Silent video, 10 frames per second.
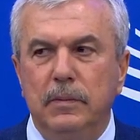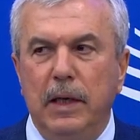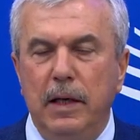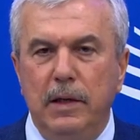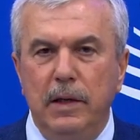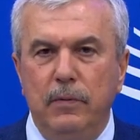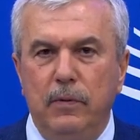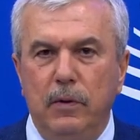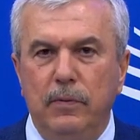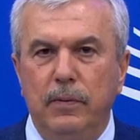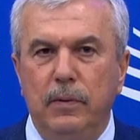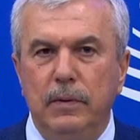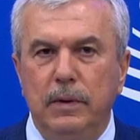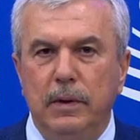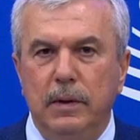directly involved
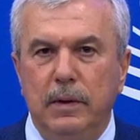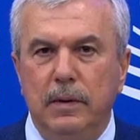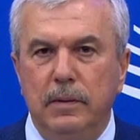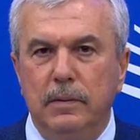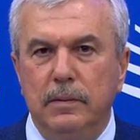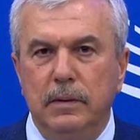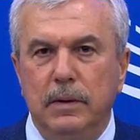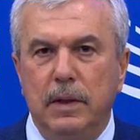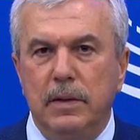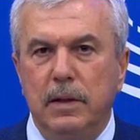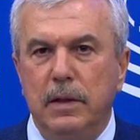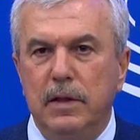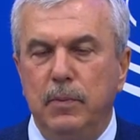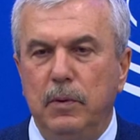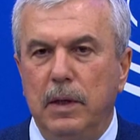on the industrial
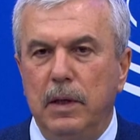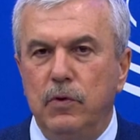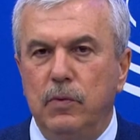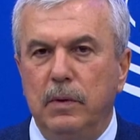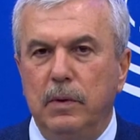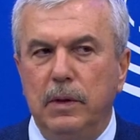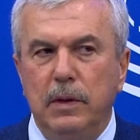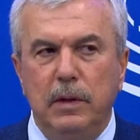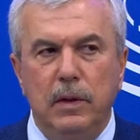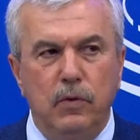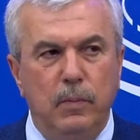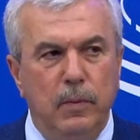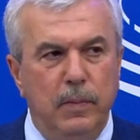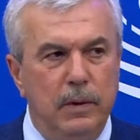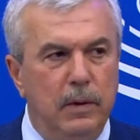espionage or intellectual
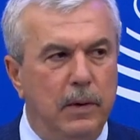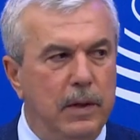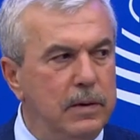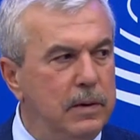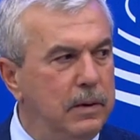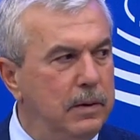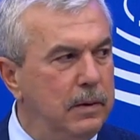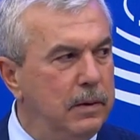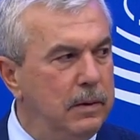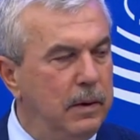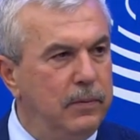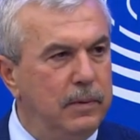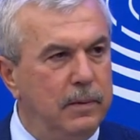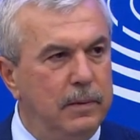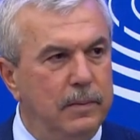property rights theft.